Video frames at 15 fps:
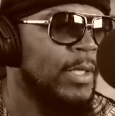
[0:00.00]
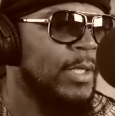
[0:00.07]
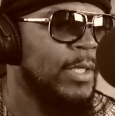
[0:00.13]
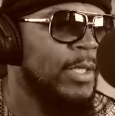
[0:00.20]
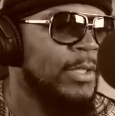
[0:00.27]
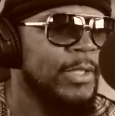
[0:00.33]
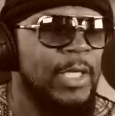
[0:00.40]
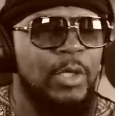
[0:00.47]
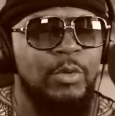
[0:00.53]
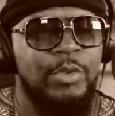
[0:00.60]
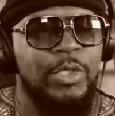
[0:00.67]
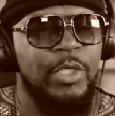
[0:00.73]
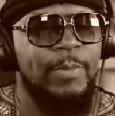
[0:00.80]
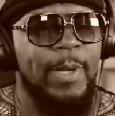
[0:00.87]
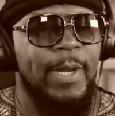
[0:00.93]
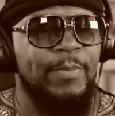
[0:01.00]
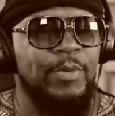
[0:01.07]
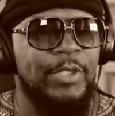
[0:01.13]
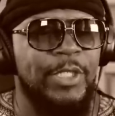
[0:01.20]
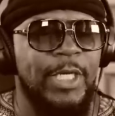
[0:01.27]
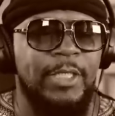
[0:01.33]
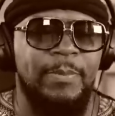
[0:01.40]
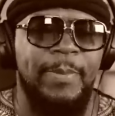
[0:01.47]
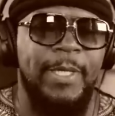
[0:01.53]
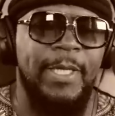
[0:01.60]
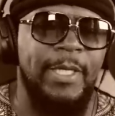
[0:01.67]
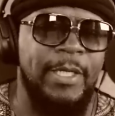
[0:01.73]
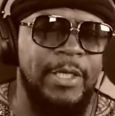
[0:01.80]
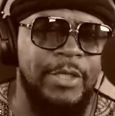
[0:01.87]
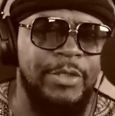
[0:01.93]
Salute to you, man. Appreciate you being
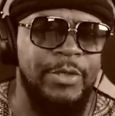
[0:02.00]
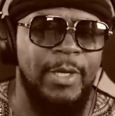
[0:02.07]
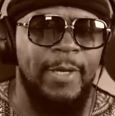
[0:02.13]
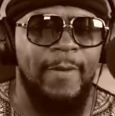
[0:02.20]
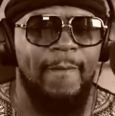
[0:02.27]
in the joint.